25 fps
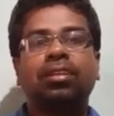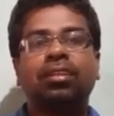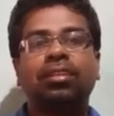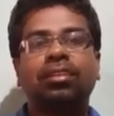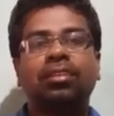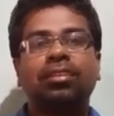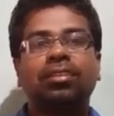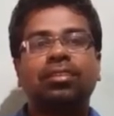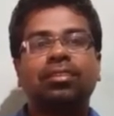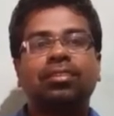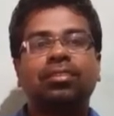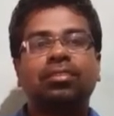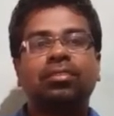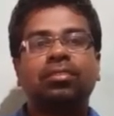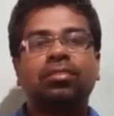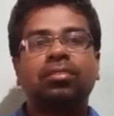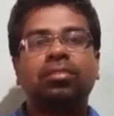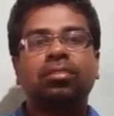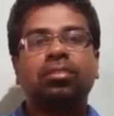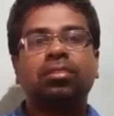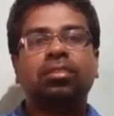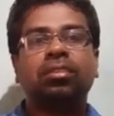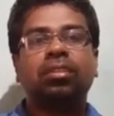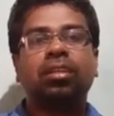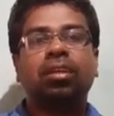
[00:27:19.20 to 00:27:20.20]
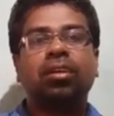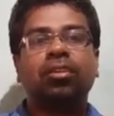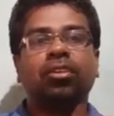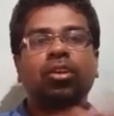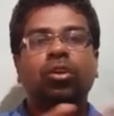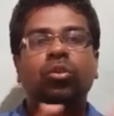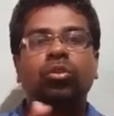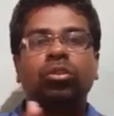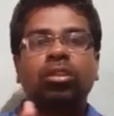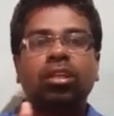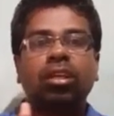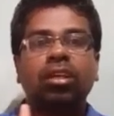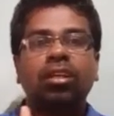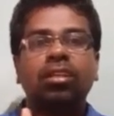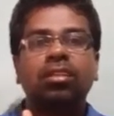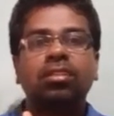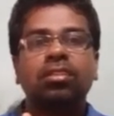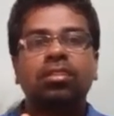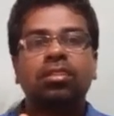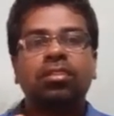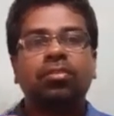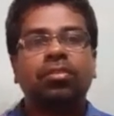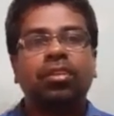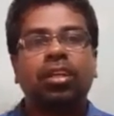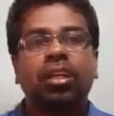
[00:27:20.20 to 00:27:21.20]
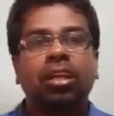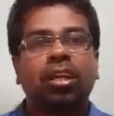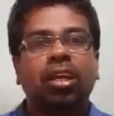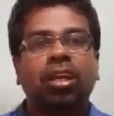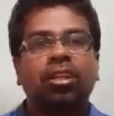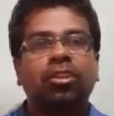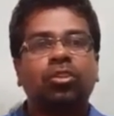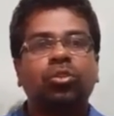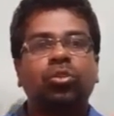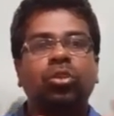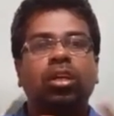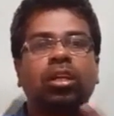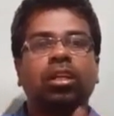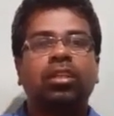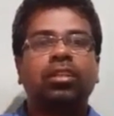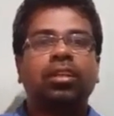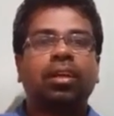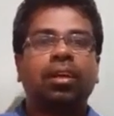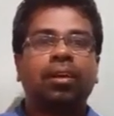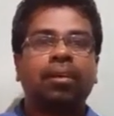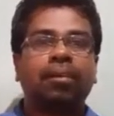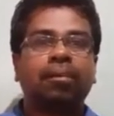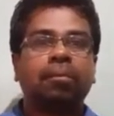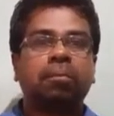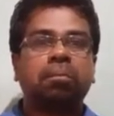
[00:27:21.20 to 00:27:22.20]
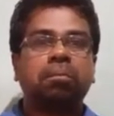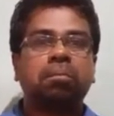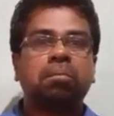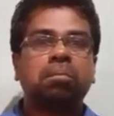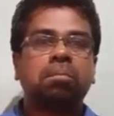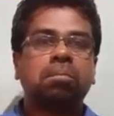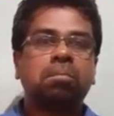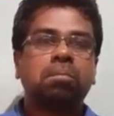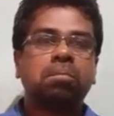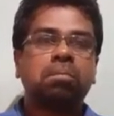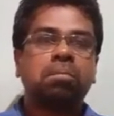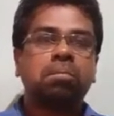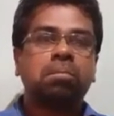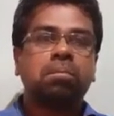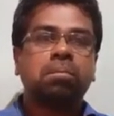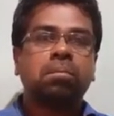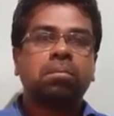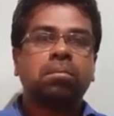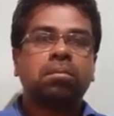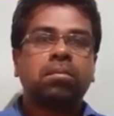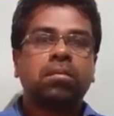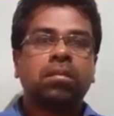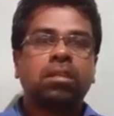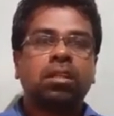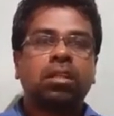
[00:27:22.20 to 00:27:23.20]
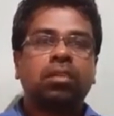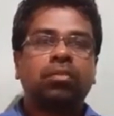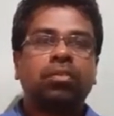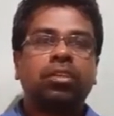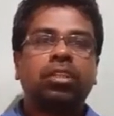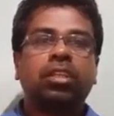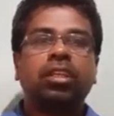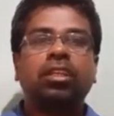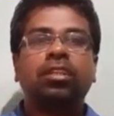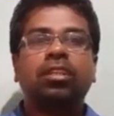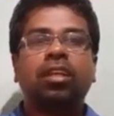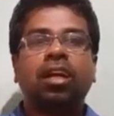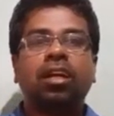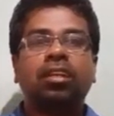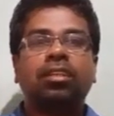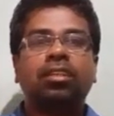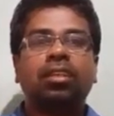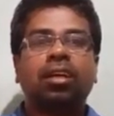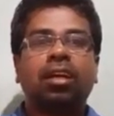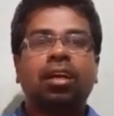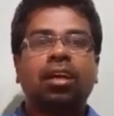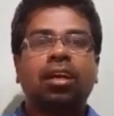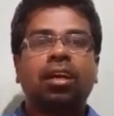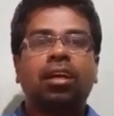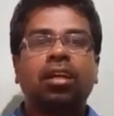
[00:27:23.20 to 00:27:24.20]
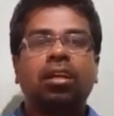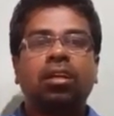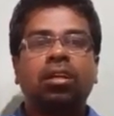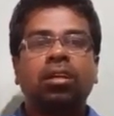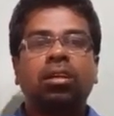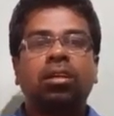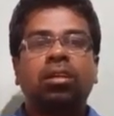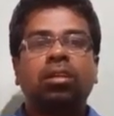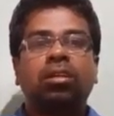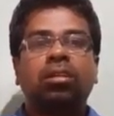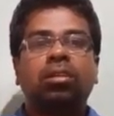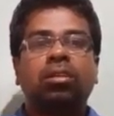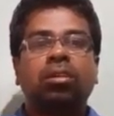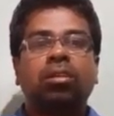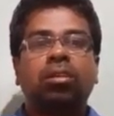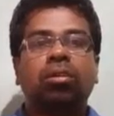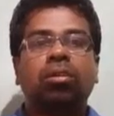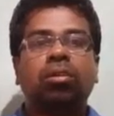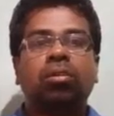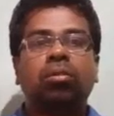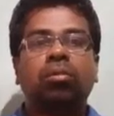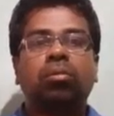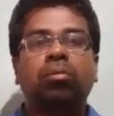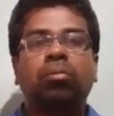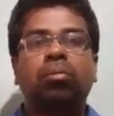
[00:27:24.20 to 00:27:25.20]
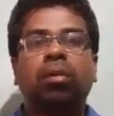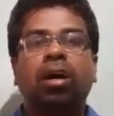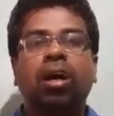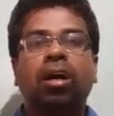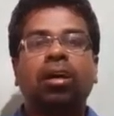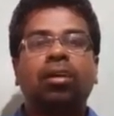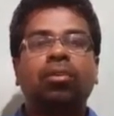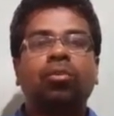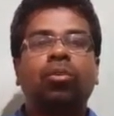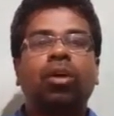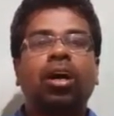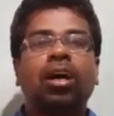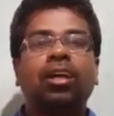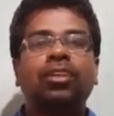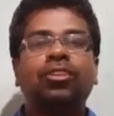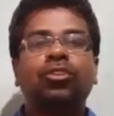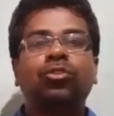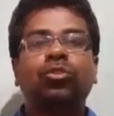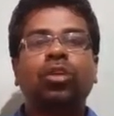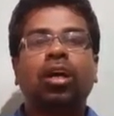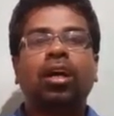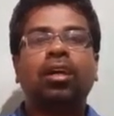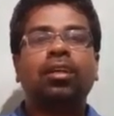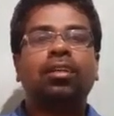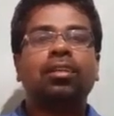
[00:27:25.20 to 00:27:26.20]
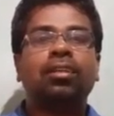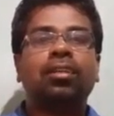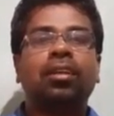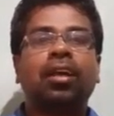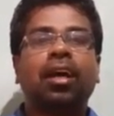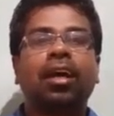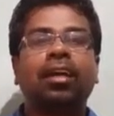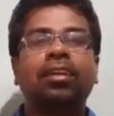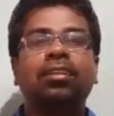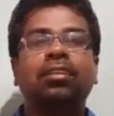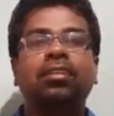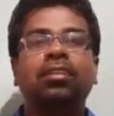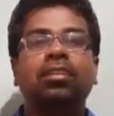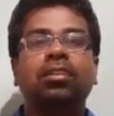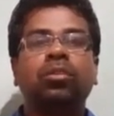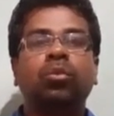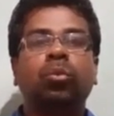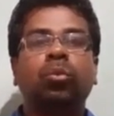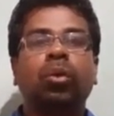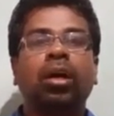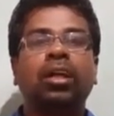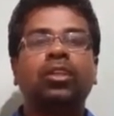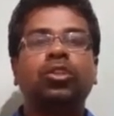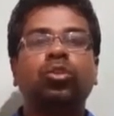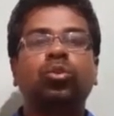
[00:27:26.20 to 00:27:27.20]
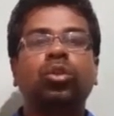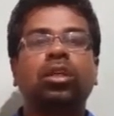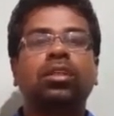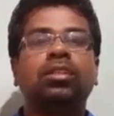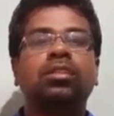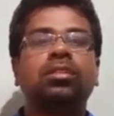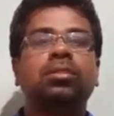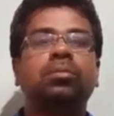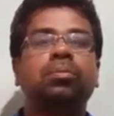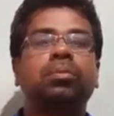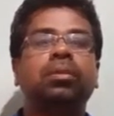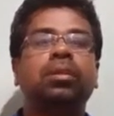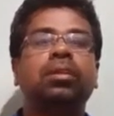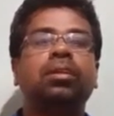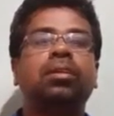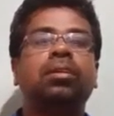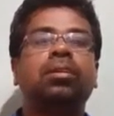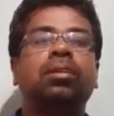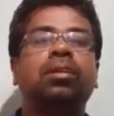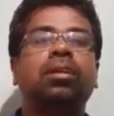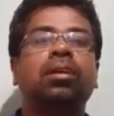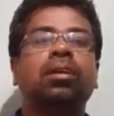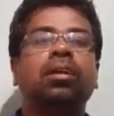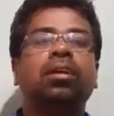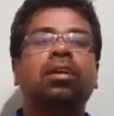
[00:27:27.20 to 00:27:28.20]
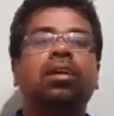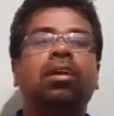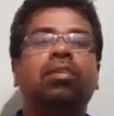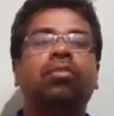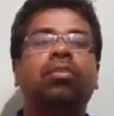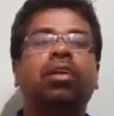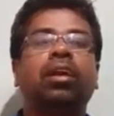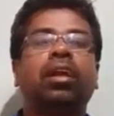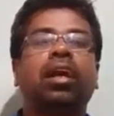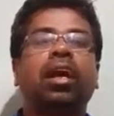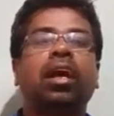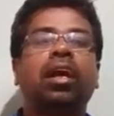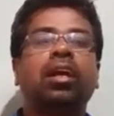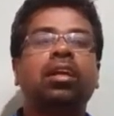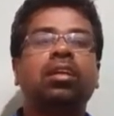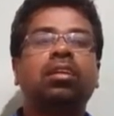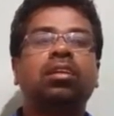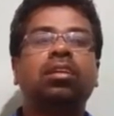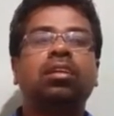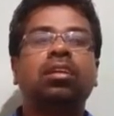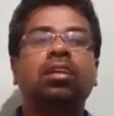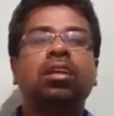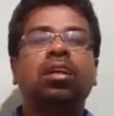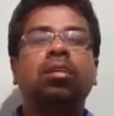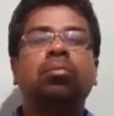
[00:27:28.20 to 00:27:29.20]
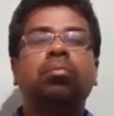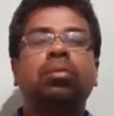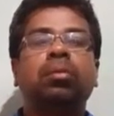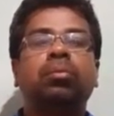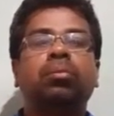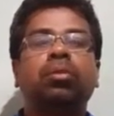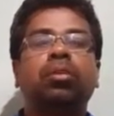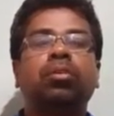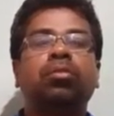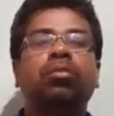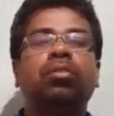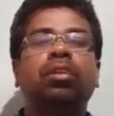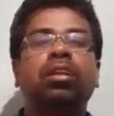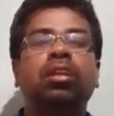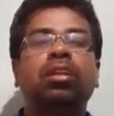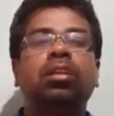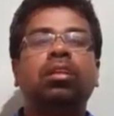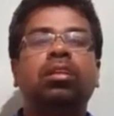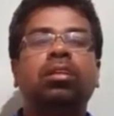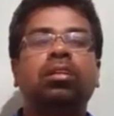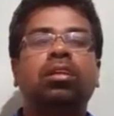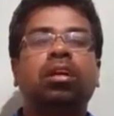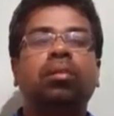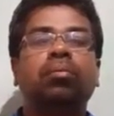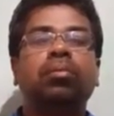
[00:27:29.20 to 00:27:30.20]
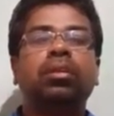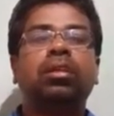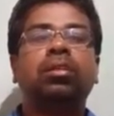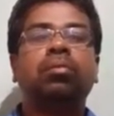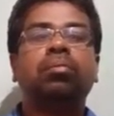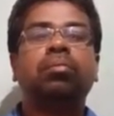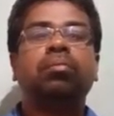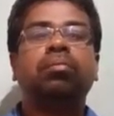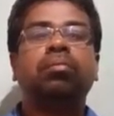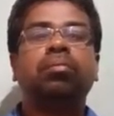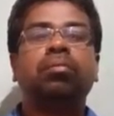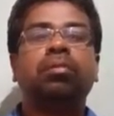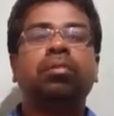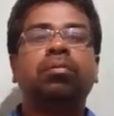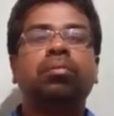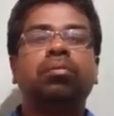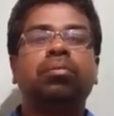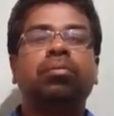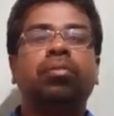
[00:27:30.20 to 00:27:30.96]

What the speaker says: That's very important. Without these, we cannot do anything. We think that why should I write? Why should I speak? If I write, people will